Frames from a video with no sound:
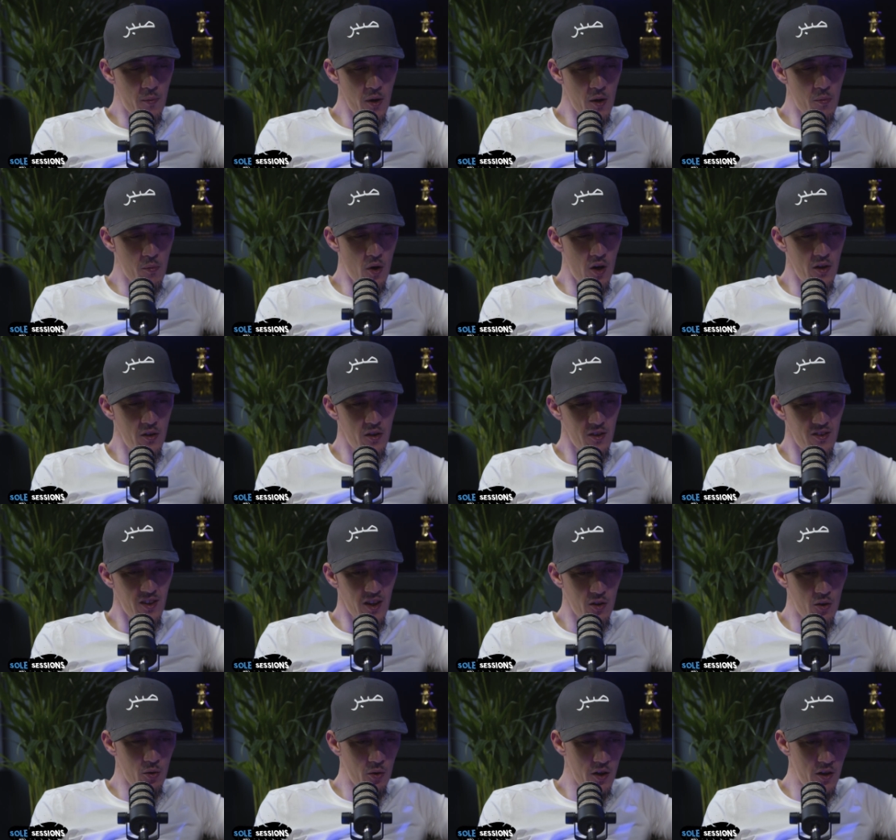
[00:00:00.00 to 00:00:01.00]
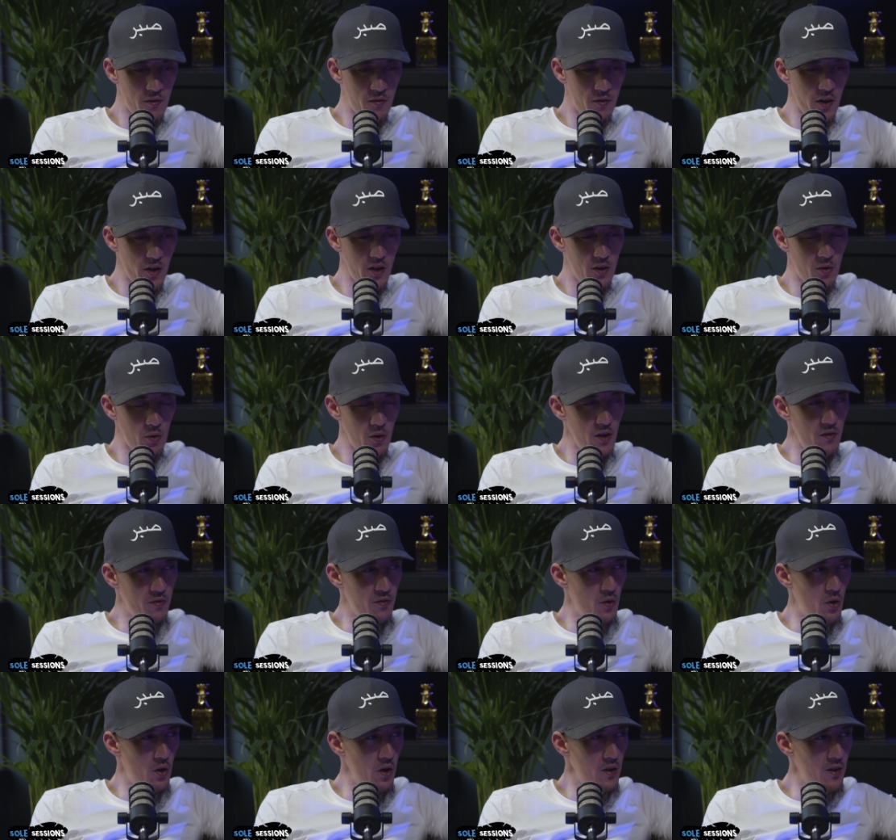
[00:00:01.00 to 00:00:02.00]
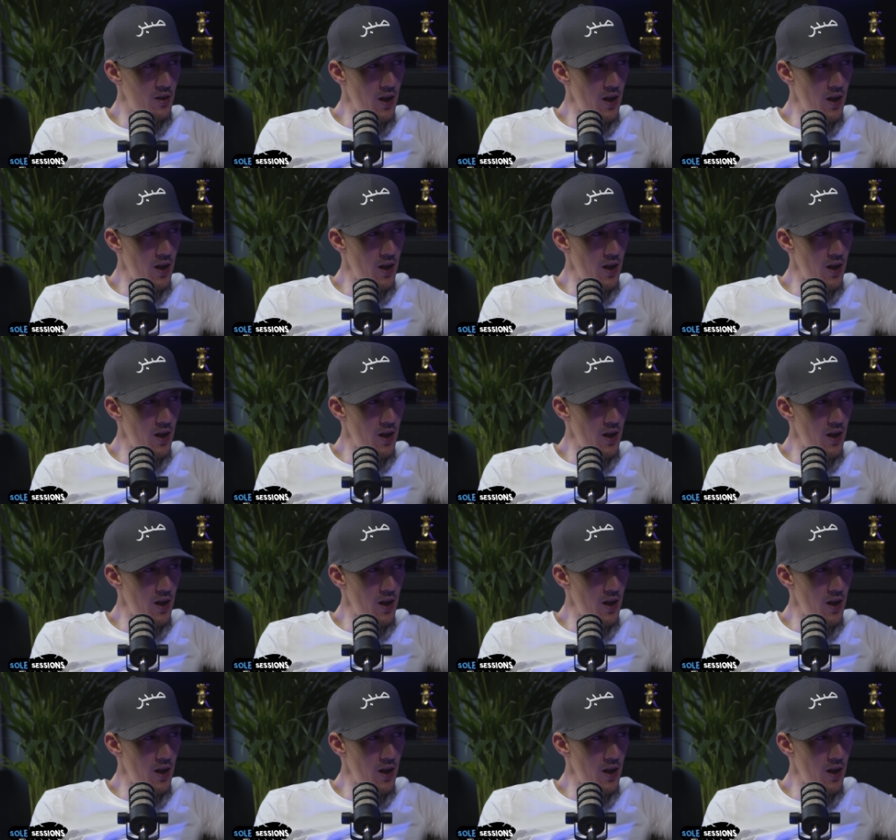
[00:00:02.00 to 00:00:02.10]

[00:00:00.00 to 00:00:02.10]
people under, say, 23, 24,